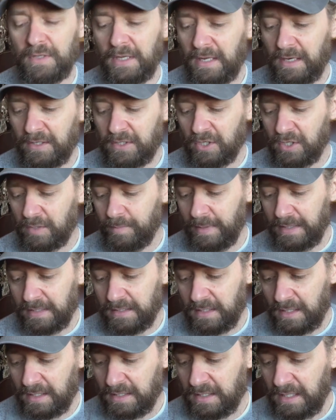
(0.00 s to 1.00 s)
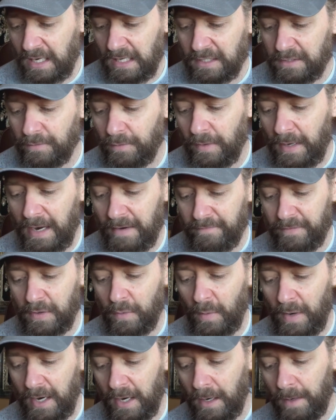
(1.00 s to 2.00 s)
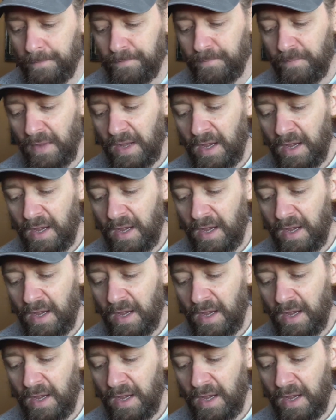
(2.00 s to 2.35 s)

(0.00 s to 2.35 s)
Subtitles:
It has just been successful everywhere.